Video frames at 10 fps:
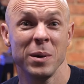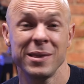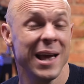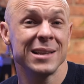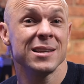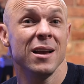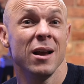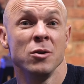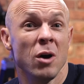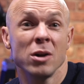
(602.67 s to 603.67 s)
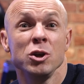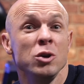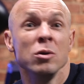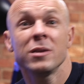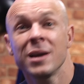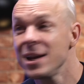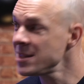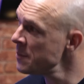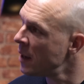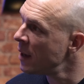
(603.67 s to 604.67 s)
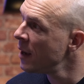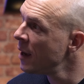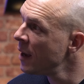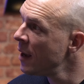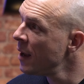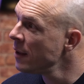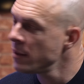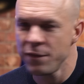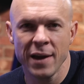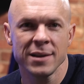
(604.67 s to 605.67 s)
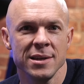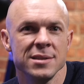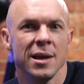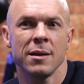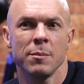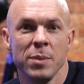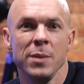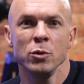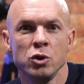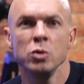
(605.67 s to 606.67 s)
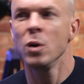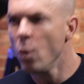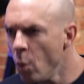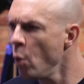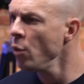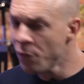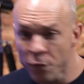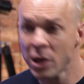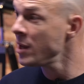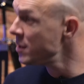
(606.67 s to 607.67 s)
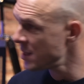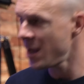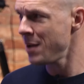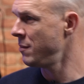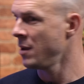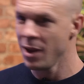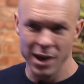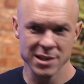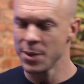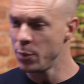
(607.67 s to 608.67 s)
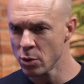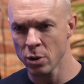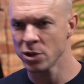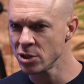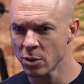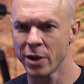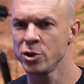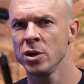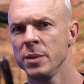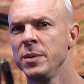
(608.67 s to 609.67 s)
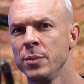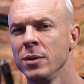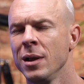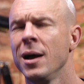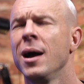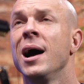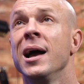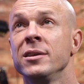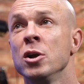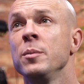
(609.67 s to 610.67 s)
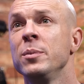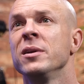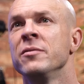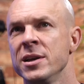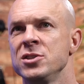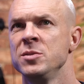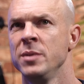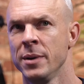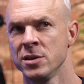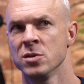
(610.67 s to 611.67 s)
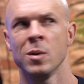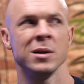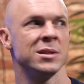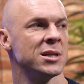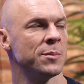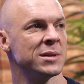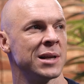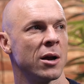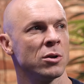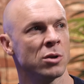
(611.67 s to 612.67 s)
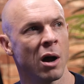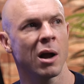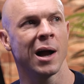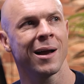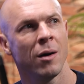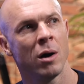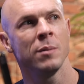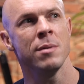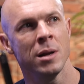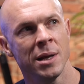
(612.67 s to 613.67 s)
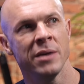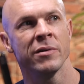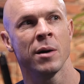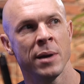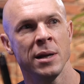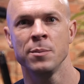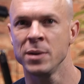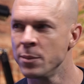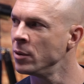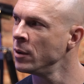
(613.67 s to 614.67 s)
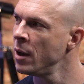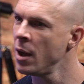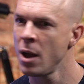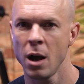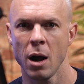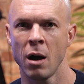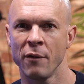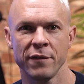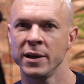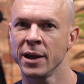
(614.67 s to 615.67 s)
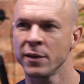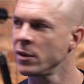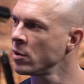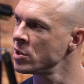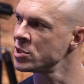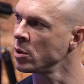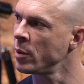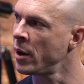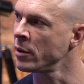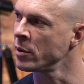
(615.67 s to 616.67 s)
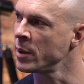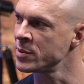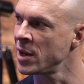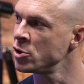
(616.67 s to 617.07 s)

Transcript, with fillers: But that's not, you're not the customer. Mm. The fact is that people do it all the freaking time. Is they put cost inquiry. Do you know how many people? I, do you know people have messaged me about this one tip? It's like, Doc, I can't believe how many people are filling out the cost inquiry on the website.